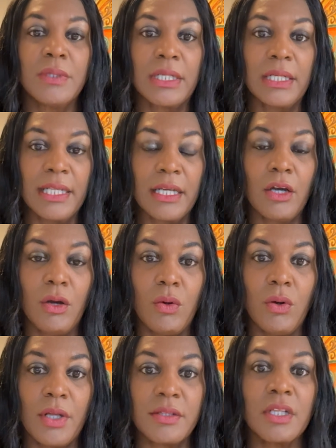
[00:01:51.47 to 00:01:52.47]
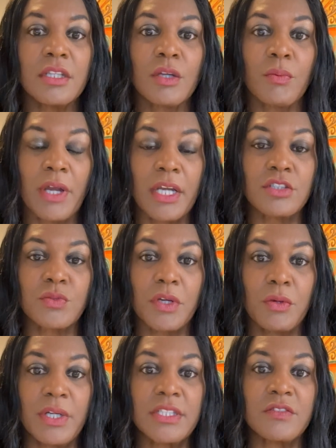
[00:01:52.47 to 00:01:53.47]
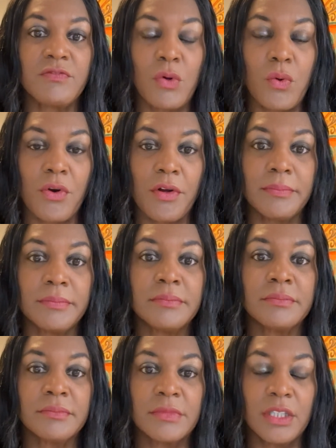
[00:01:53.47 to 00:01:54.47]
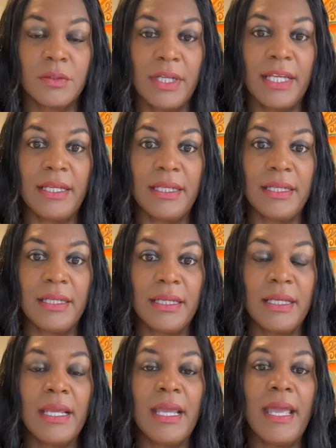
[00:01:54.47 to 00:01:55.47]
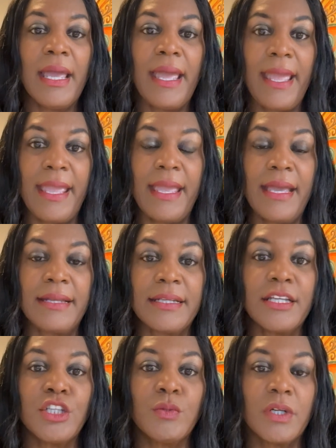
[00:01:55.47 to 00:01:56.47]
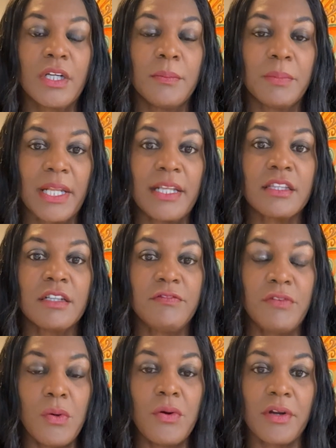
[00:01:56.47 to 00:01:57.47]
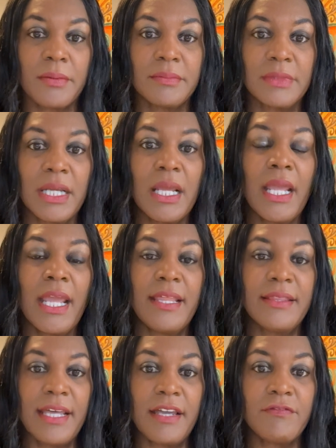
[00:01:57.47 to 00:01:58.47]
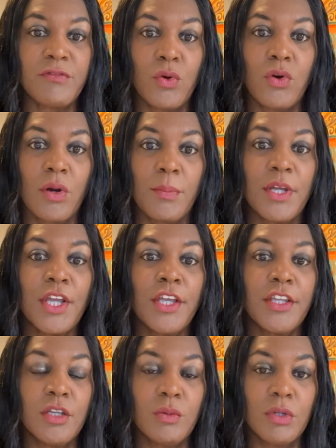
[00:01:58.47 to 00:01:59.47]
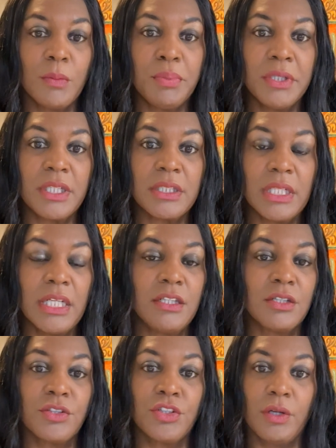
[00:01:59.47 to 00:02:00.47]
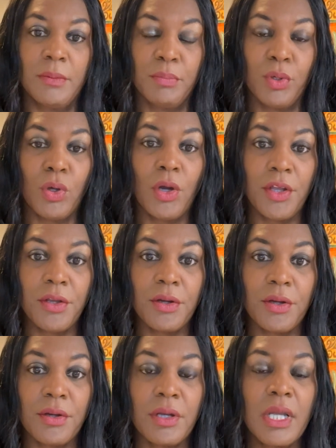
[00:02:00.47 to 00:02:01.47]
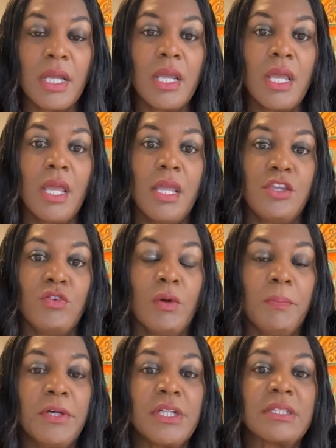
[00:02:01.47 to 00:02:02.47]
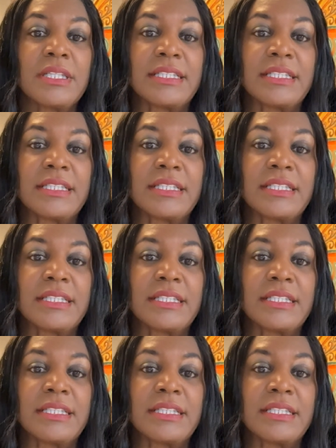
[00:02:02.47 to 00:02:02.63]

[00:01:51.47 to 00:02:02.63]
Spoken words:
click on the records request form, okay? And you will complete the form. In that form, you will put either your employer, you will put the